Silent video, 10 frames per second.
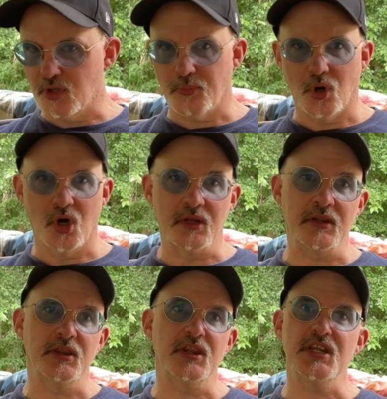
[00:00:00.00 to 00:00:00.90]
upon
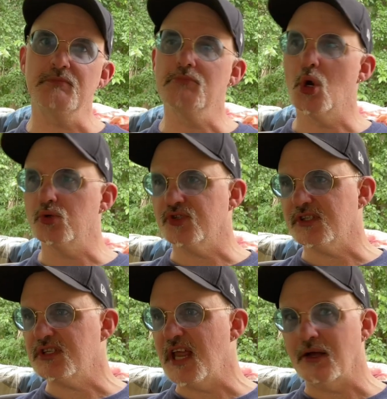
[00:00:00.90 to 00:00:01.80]
the most
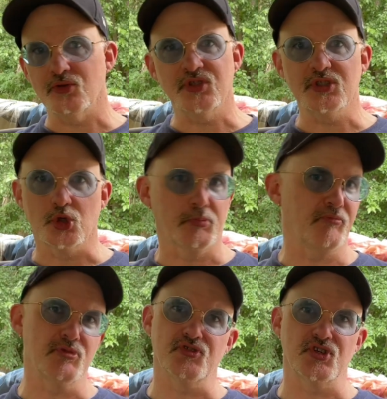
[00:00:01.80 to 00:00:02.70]
talented group of
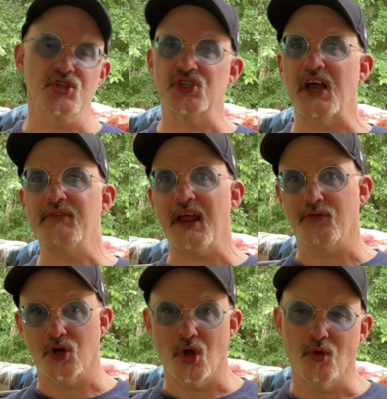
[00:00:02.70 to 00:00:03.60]
musicians I've
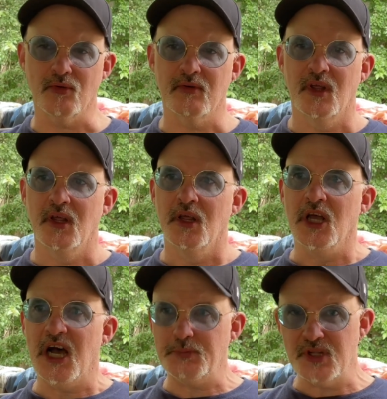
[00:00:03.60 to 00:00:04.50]
ever known.
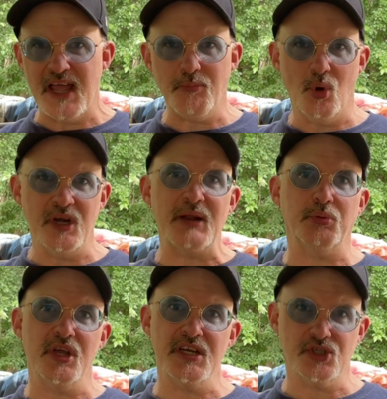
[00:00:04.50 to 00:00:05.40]
Up to that point, I'd
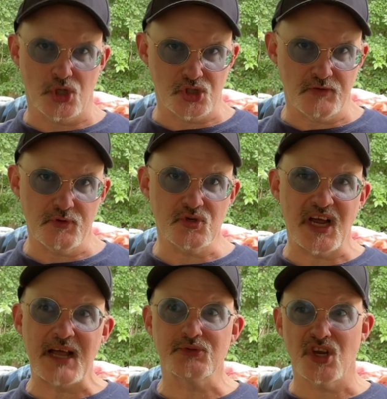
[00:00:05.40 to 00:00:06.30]
played in church a few
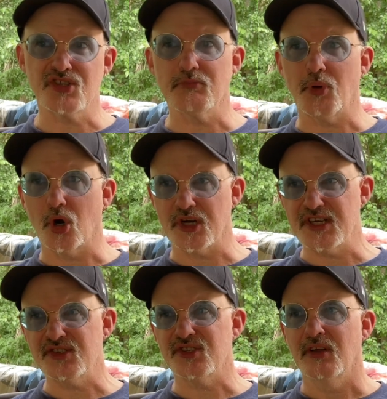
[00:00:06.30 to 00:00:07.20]
times, did some
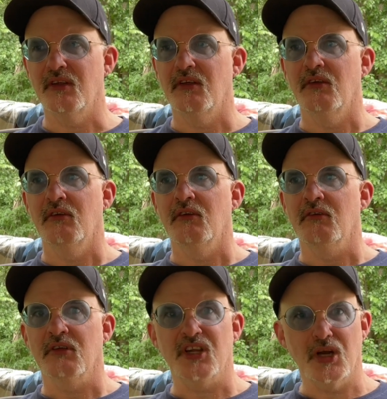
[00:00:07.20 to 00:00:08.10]
parties,
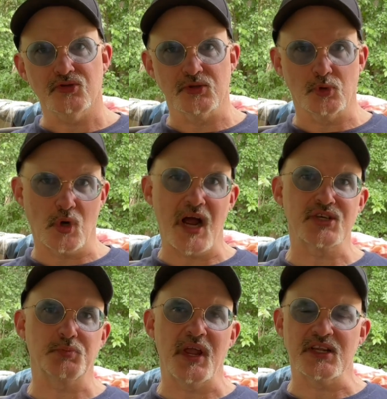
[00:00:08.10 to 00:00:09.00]
some
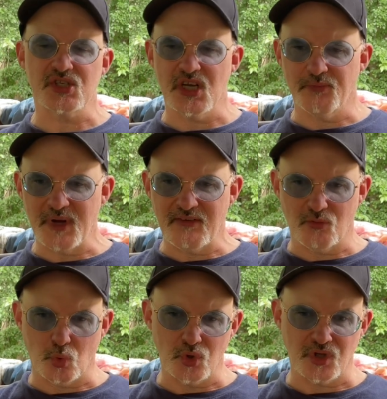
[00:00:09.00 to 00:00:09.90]
garage band stuff, but never
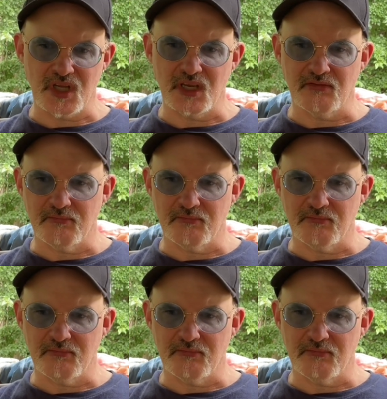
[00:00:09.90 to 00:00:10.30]
really,